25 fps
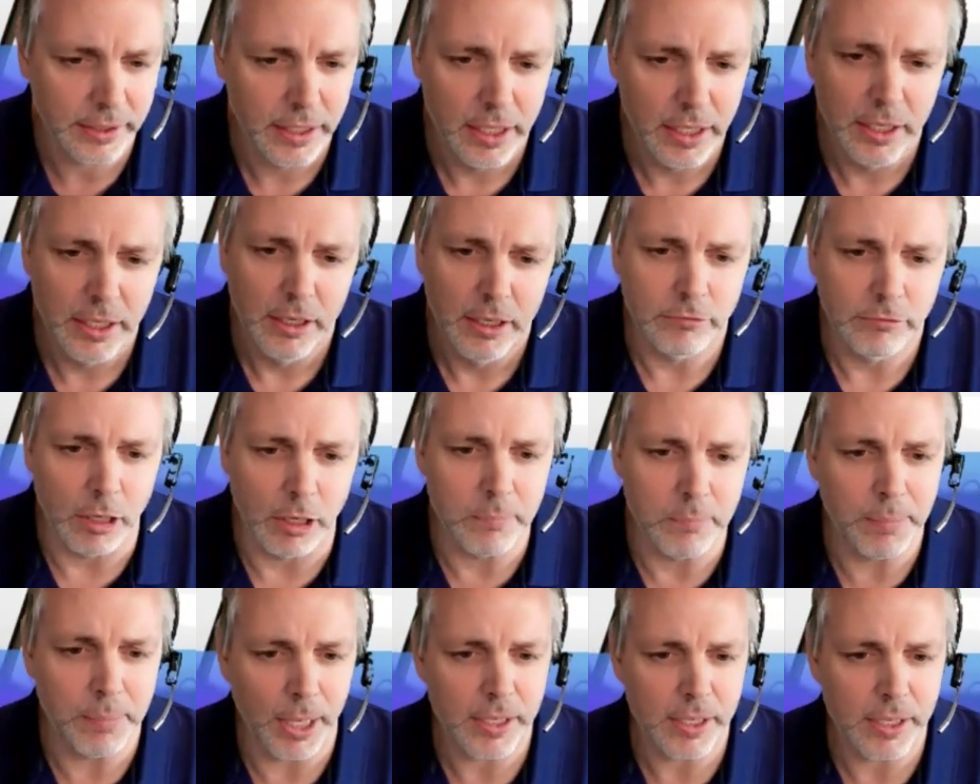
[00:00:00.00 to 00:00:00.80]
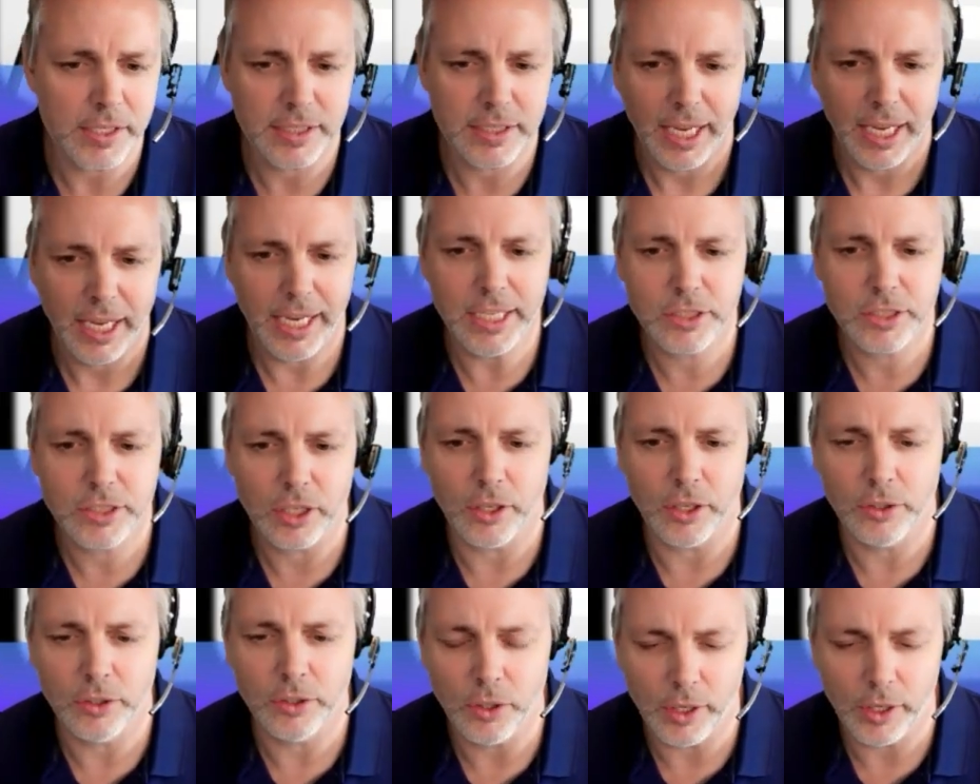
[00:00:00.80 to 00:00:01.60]
robust HR
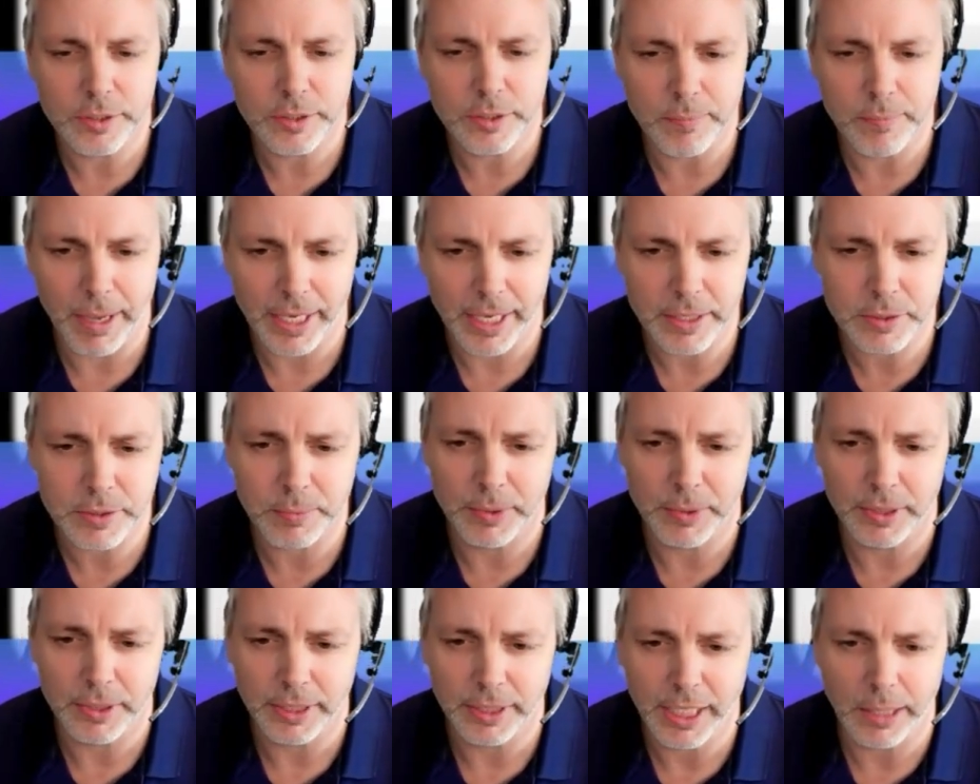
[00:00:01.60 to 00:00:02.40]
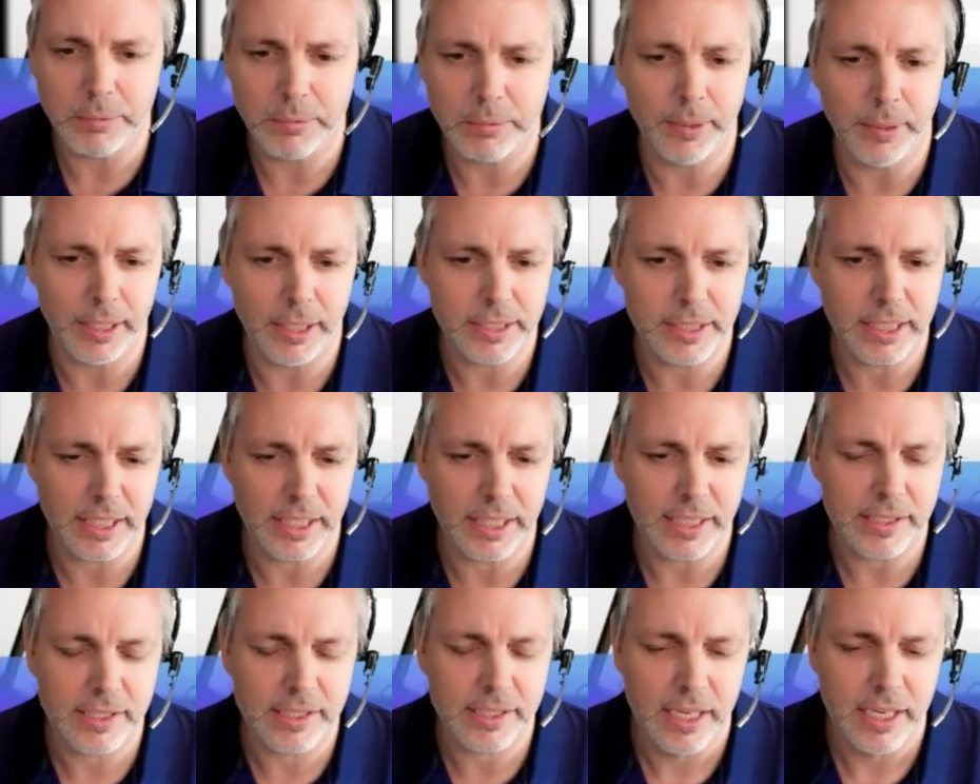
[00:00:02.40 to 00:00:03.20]
knowledge management
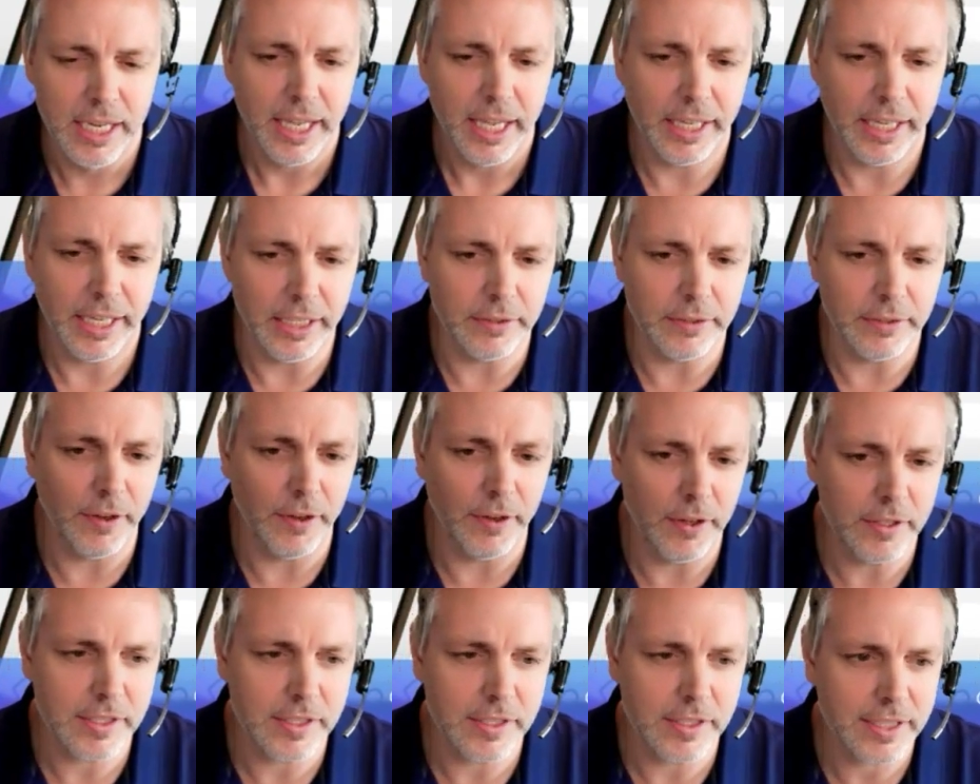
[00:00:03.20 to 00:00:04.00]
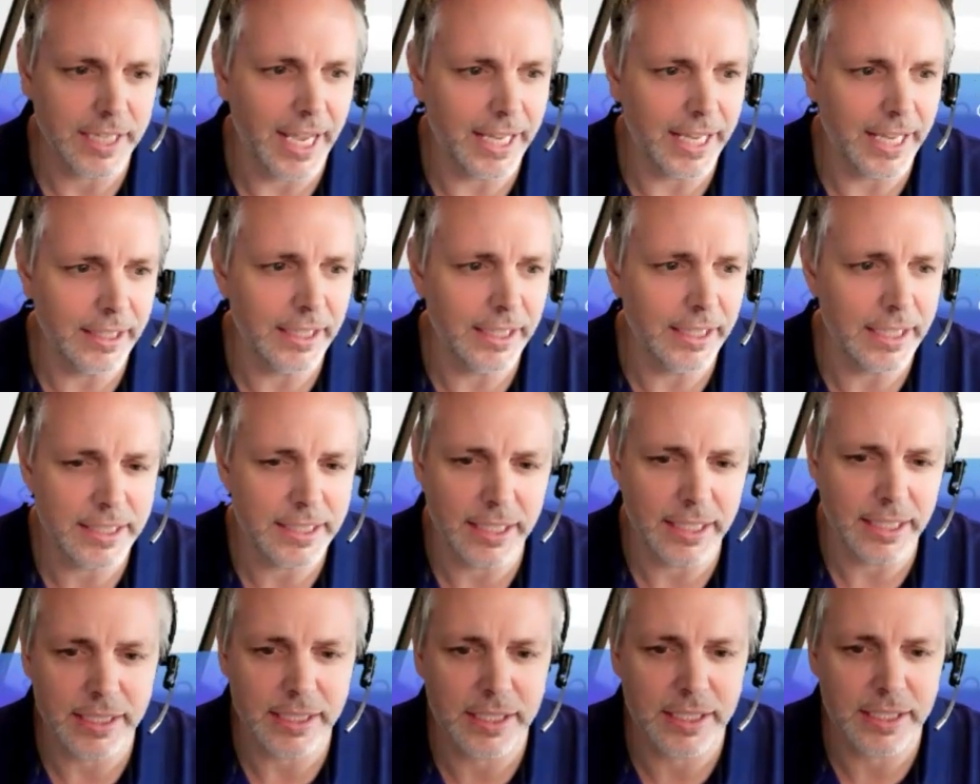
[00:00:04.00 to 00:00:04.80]
capabilities, and advanced
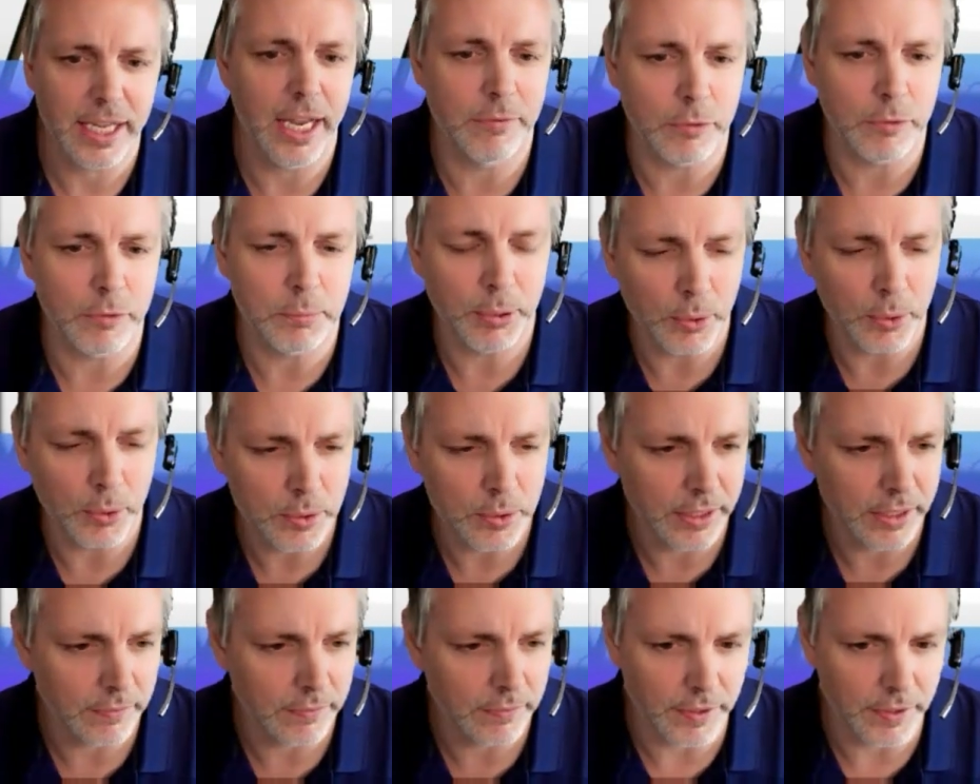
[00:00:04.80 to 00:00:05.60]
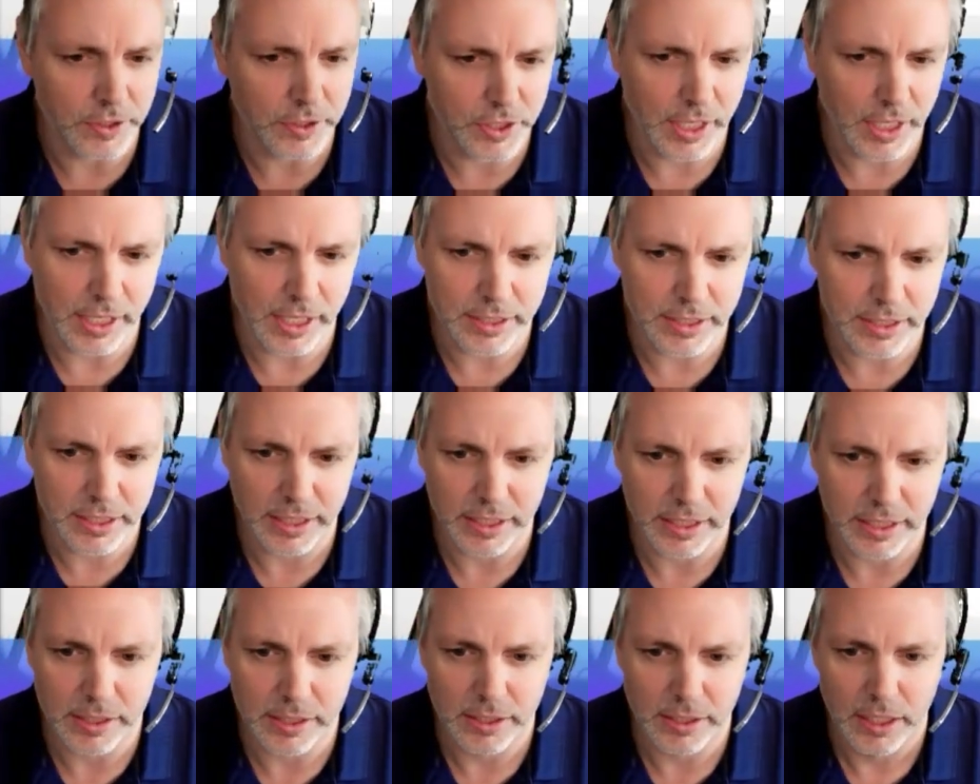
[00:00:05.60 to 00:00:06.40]
analytics and reporting
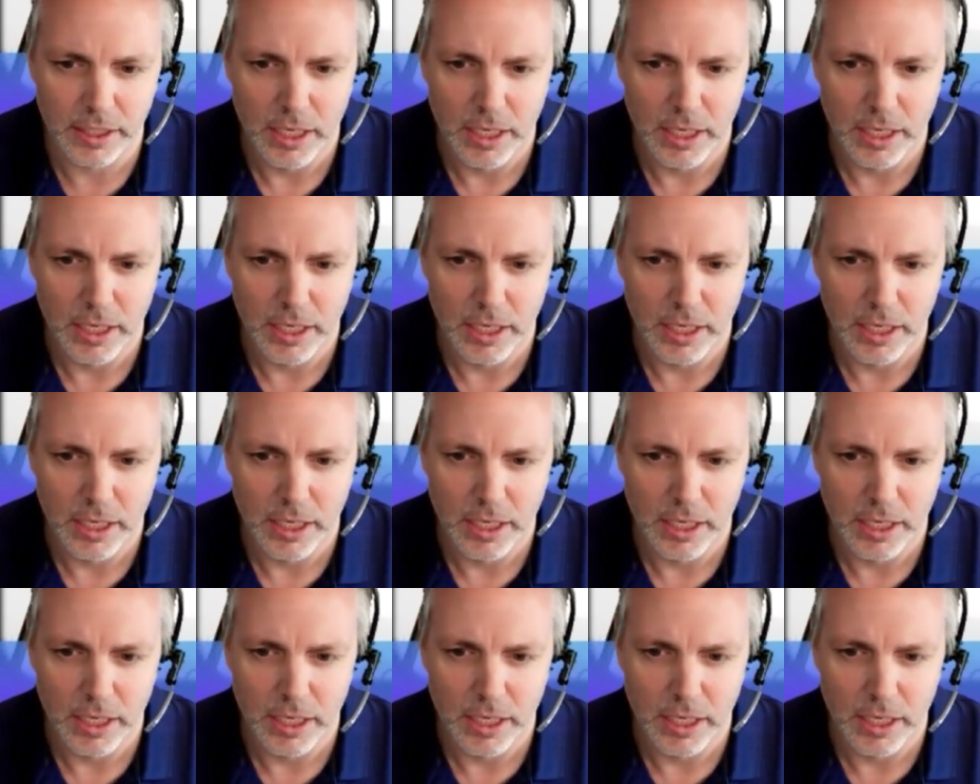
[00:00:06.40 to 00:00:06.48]
functionalities.